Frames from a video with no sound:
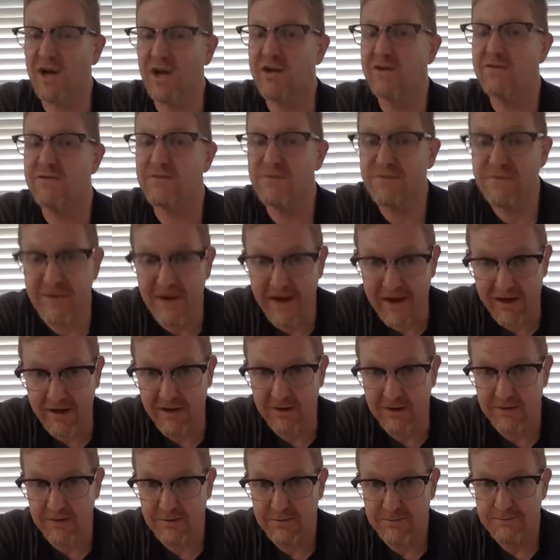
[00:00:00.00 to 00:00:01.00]

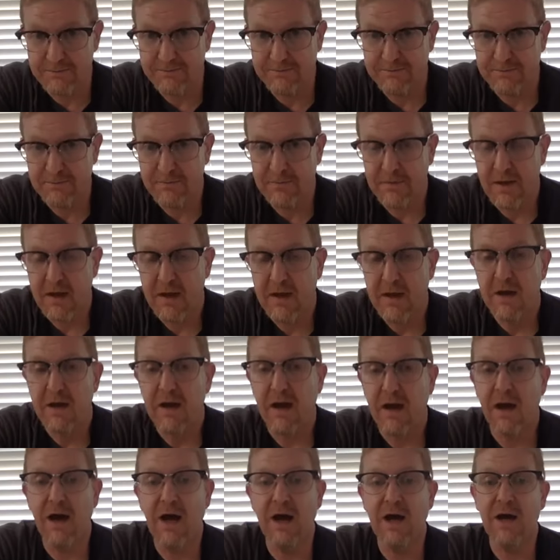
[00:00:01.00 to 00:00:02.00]
unfair.
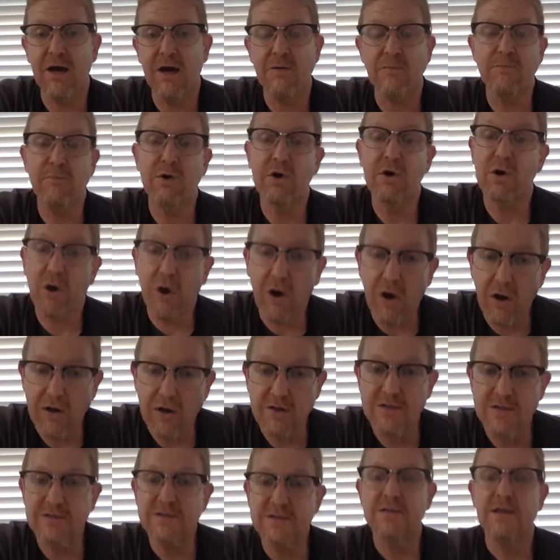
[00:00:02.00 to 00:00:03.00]
Um,
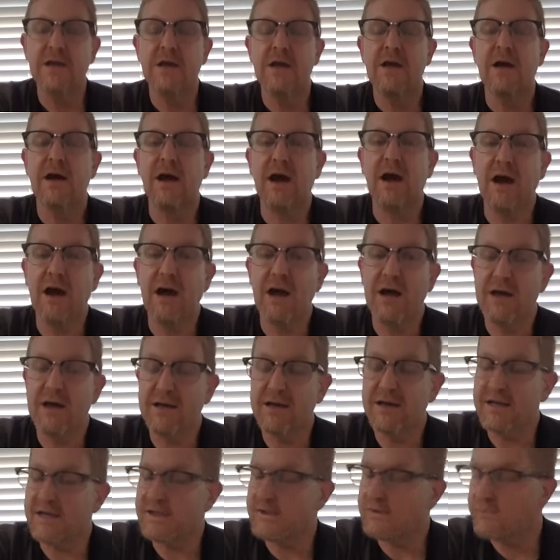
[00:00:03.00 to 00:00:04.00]
because uh,
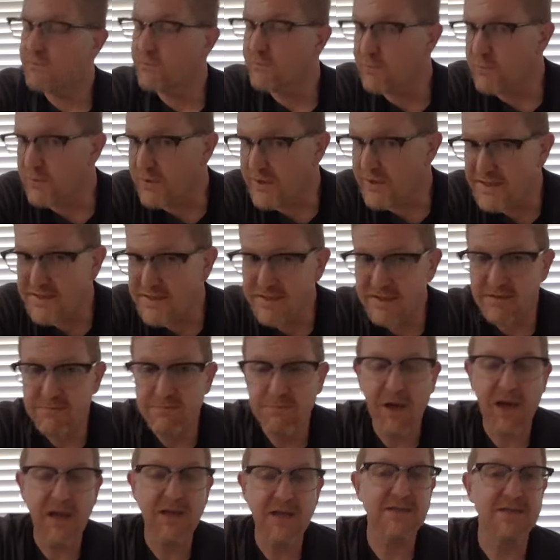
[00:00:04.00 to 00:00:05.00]
in recent
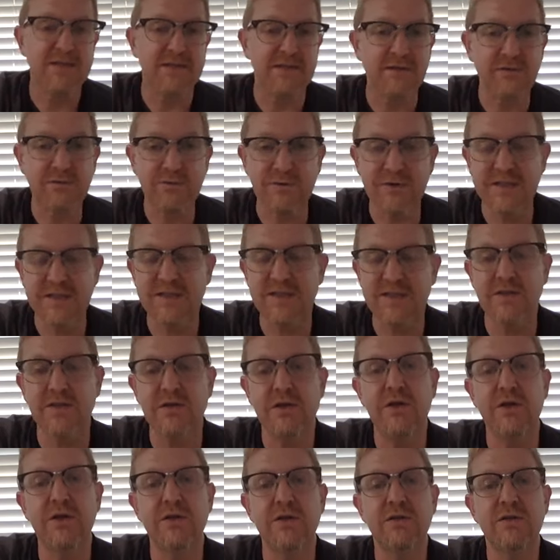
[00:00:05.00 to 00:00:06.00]
months, in recent
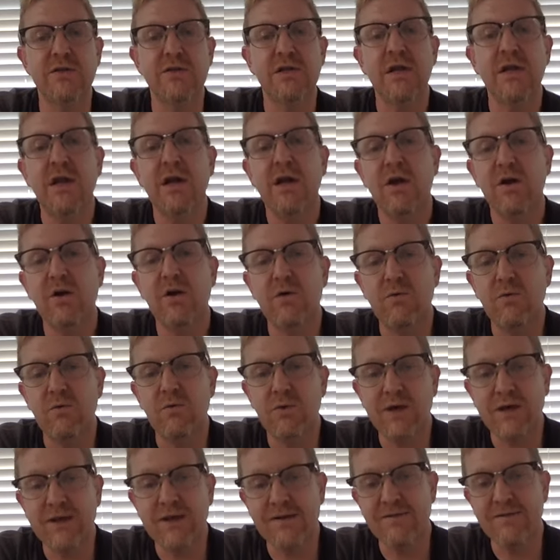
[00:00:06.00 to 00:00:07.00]
years,
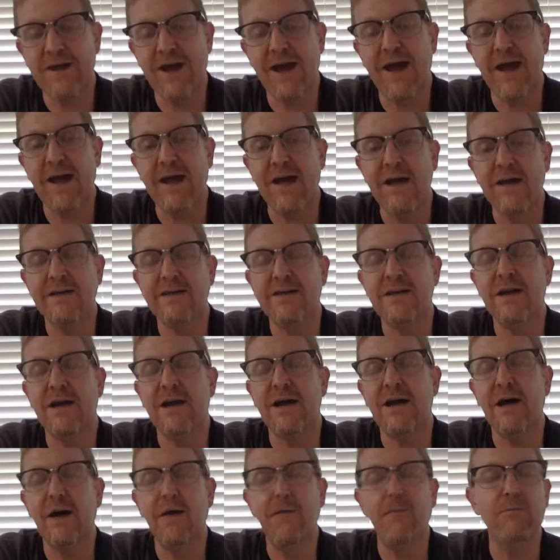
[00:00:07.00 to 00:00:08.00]
we have had
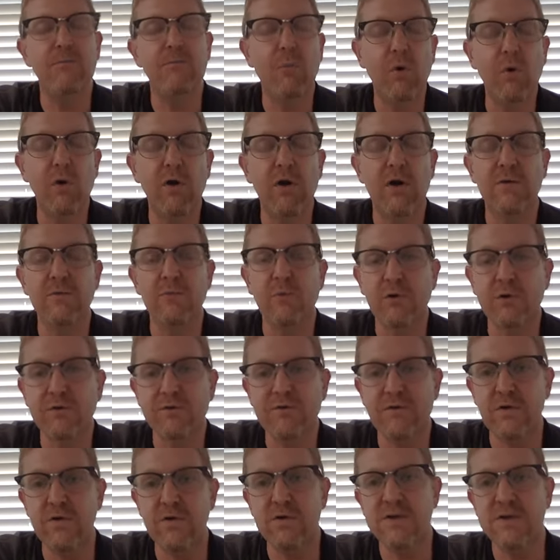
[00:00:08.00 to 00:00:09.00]
uh, more and more
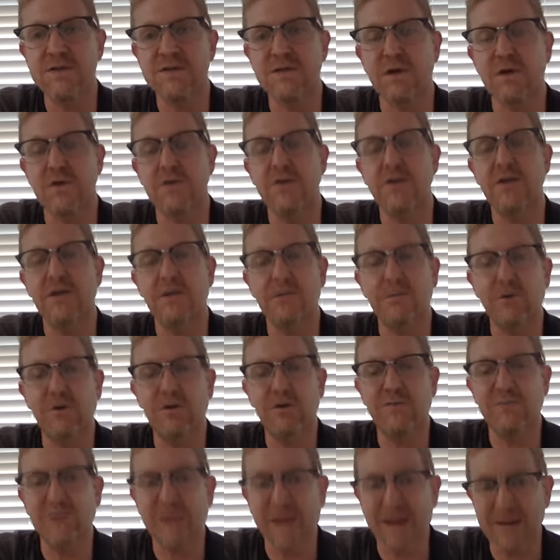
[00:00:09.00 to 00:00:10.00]
focus on the number
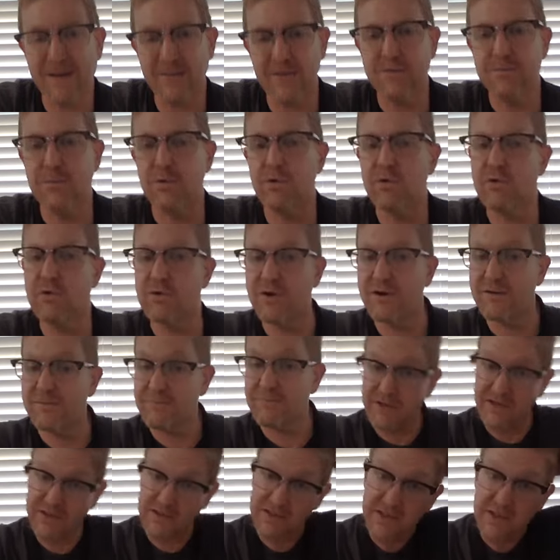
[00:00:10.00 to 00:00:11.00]
of Black people who have
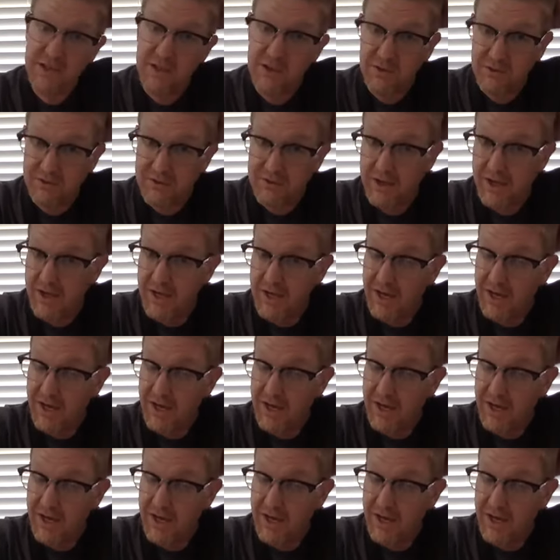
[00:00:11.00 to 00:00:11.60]
been killed